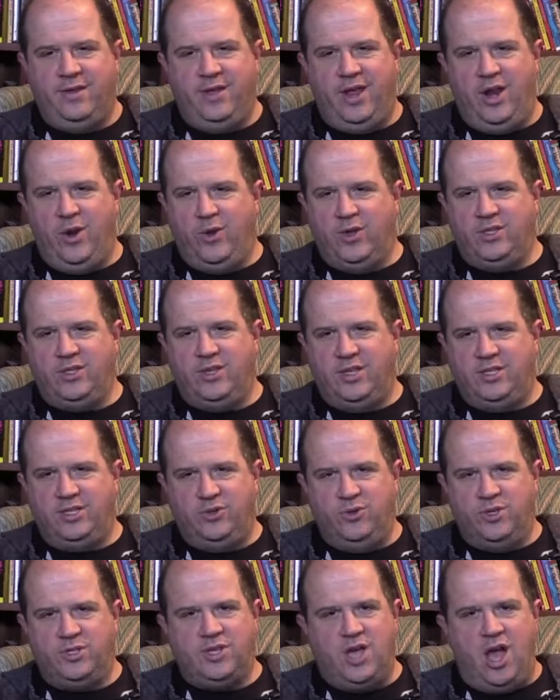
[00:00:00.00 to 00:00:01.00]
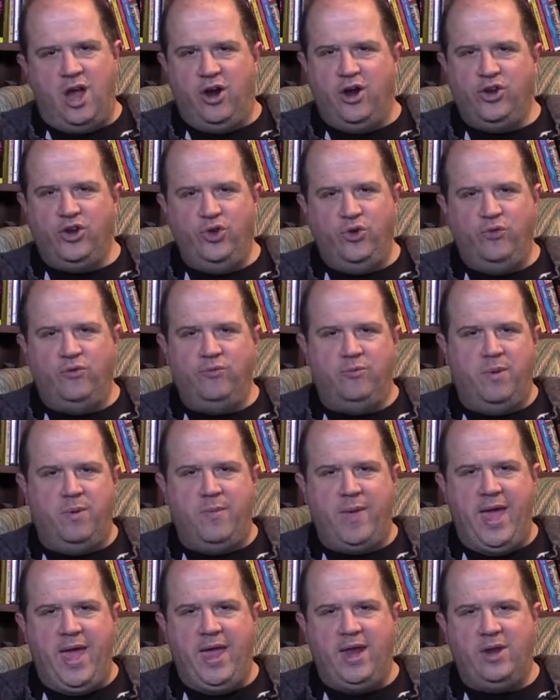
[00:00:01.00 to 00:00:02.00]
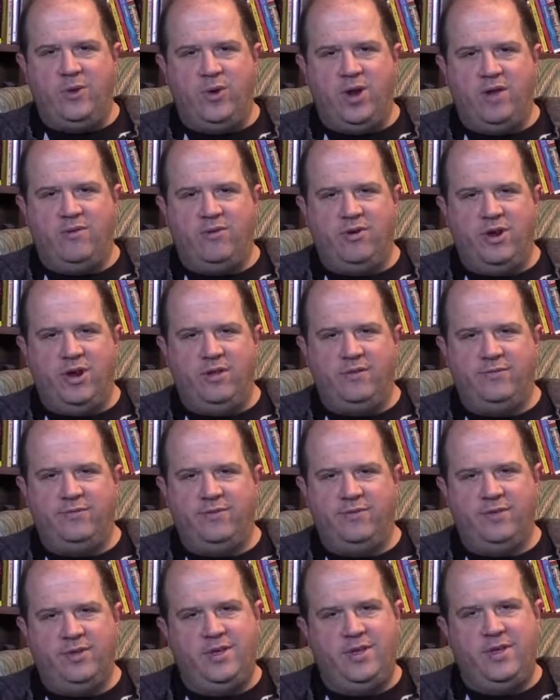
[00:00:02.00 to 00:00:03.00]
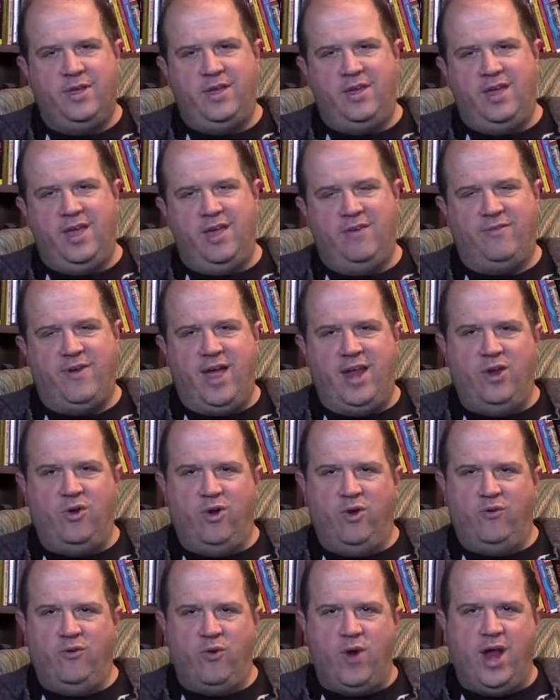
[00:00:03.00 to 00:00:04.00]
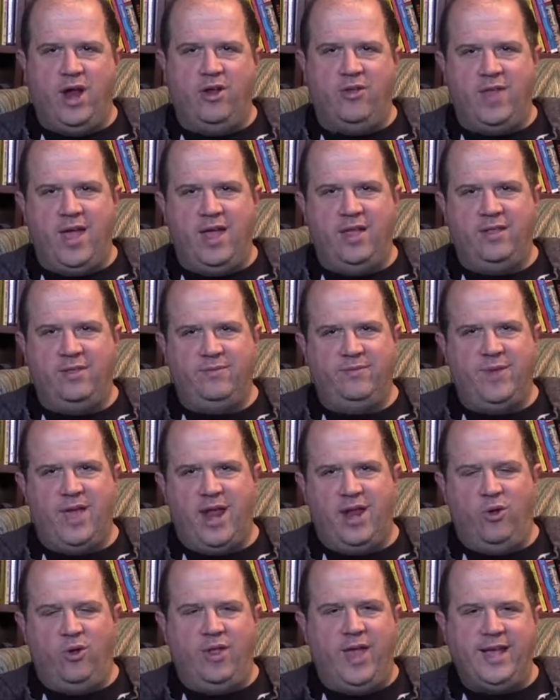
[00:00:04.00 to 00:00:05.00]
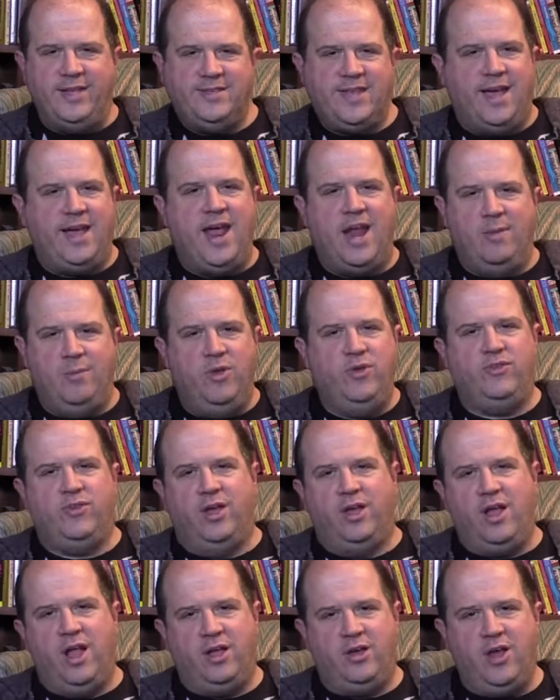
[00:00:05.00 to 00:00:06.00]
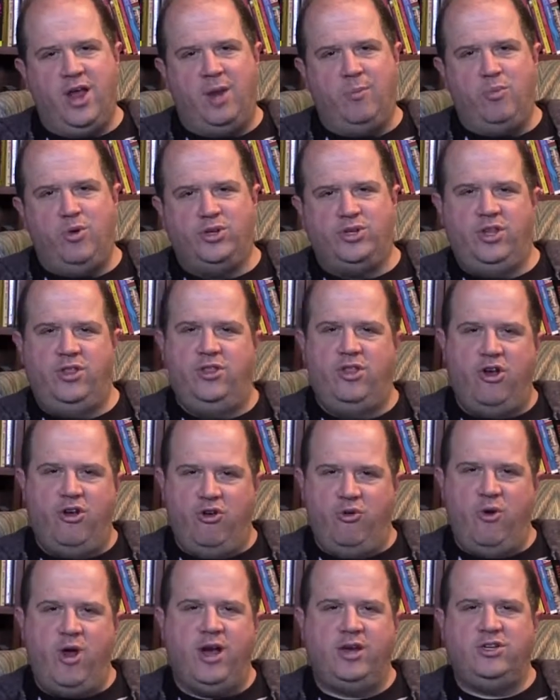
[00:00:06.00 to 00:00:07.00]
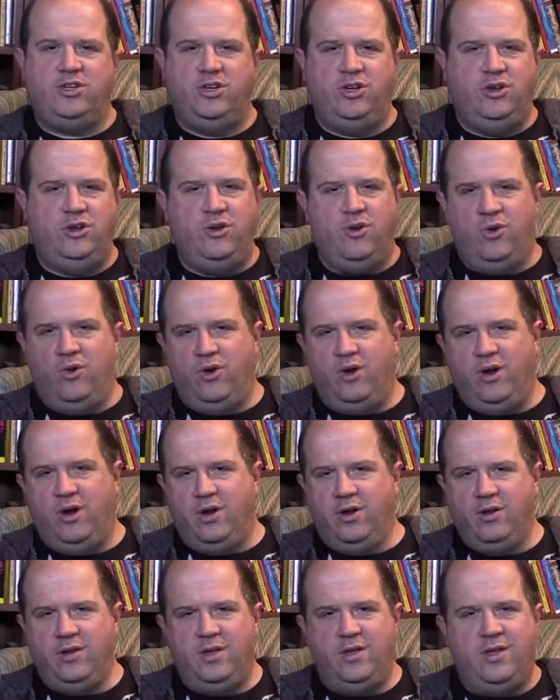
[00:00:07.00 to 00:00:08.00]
listen to a song or two from a band or whatever. And if I know a writer that I know likes that kind of music, I'll kind of push it in their direction. Or